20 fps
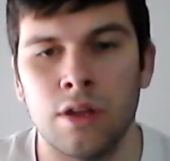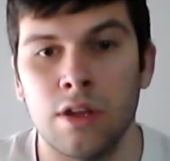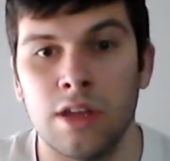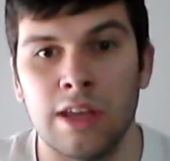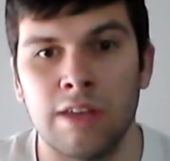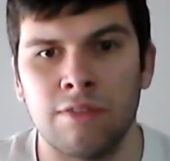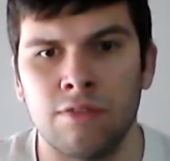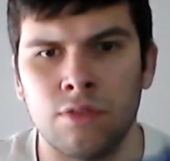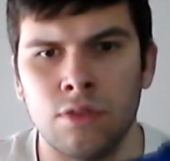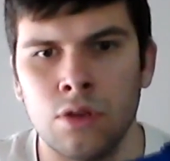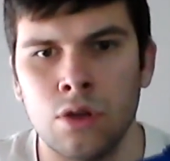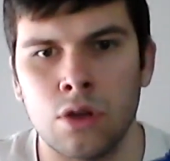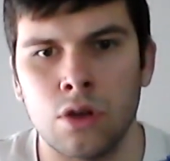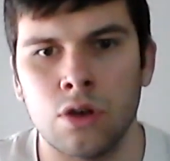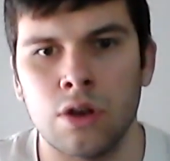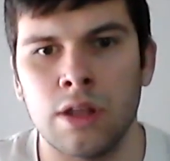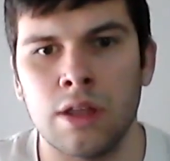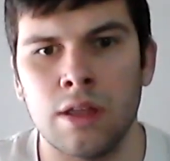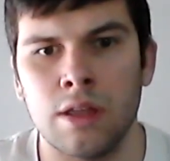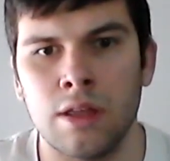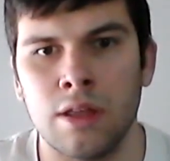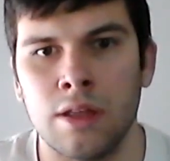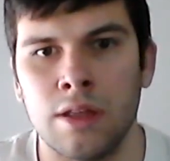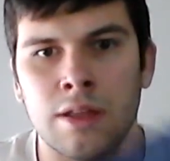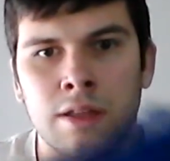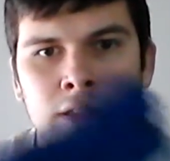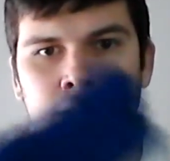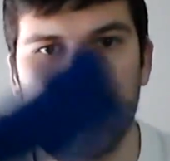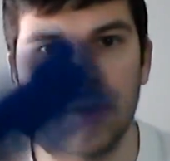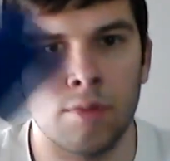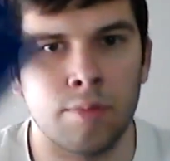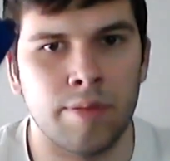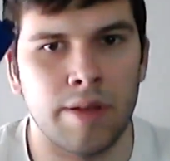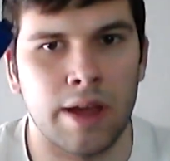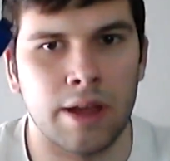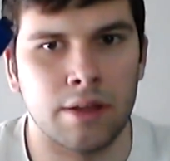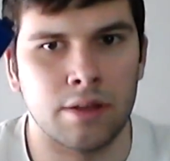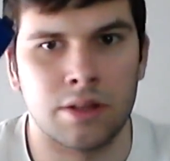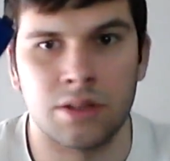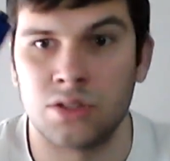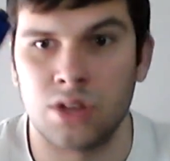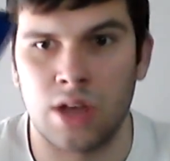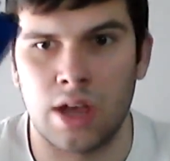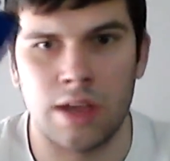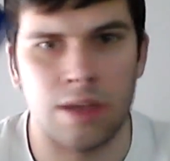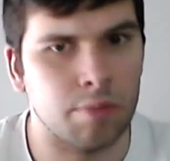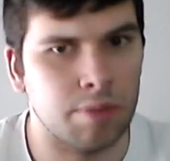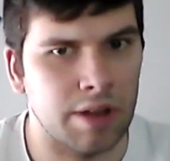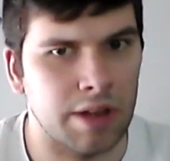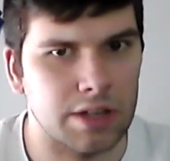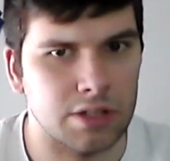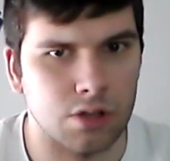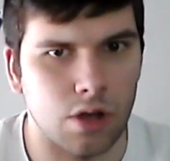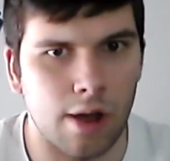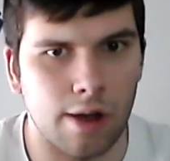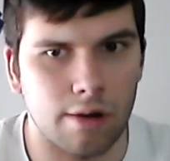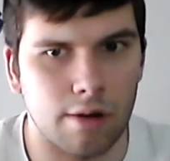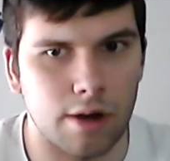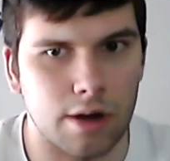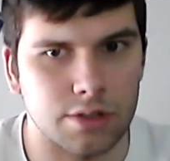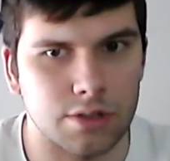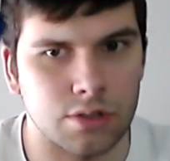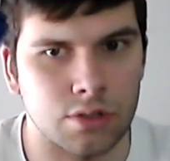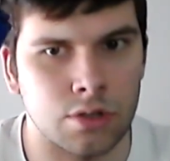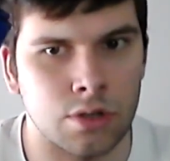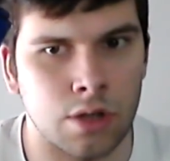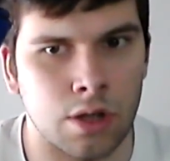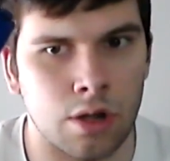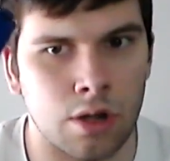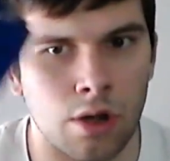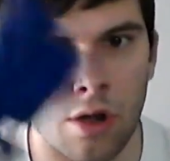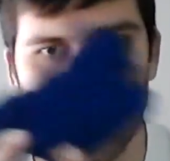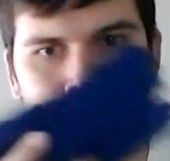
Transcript: if you're playing, let's say you're playing Time Crisis, you can